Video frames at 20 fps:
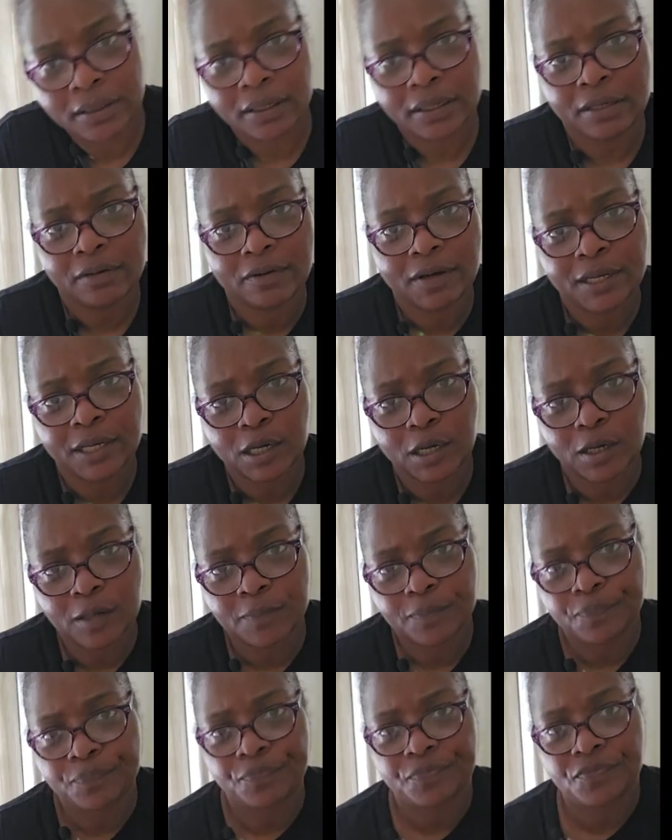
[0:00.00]
Anyway, y'all.
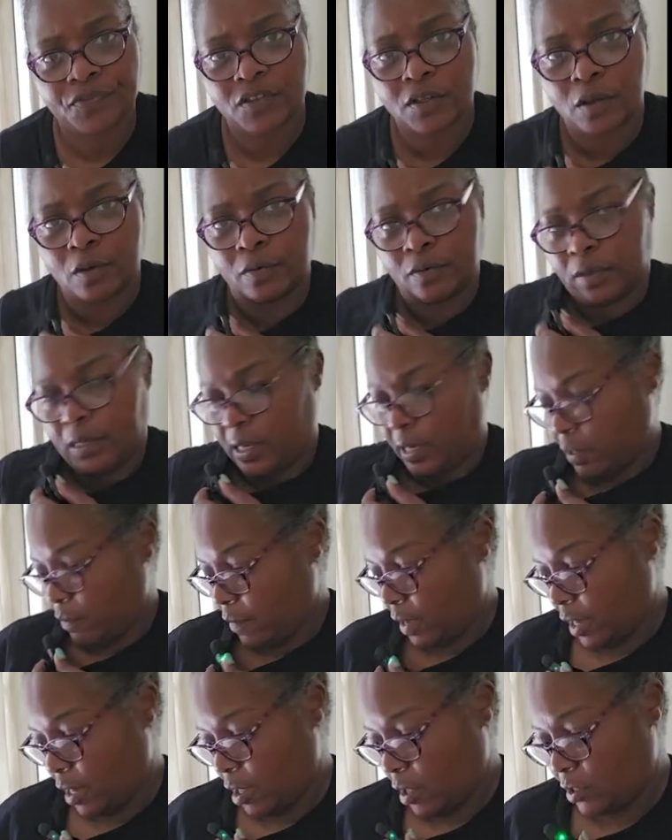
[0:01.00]
So
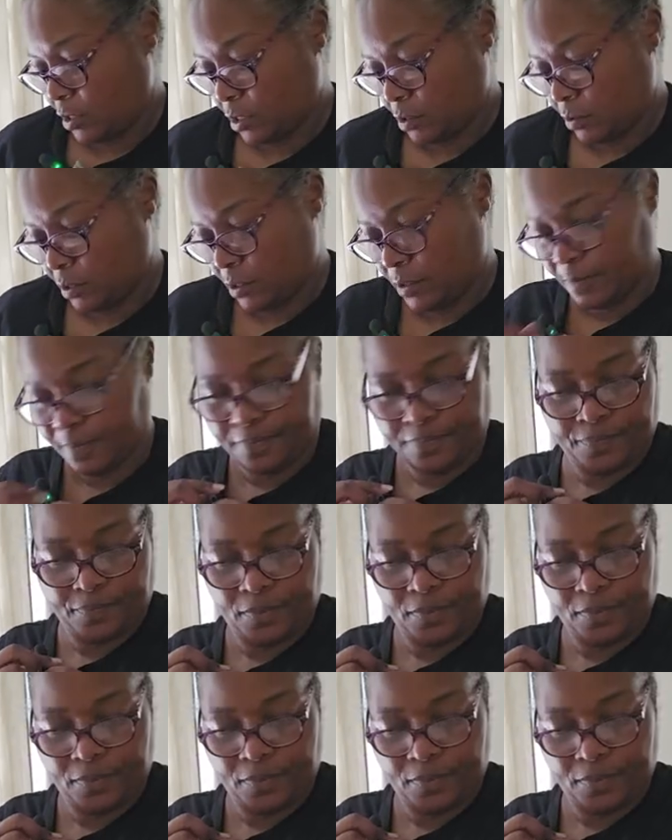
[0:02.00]
look.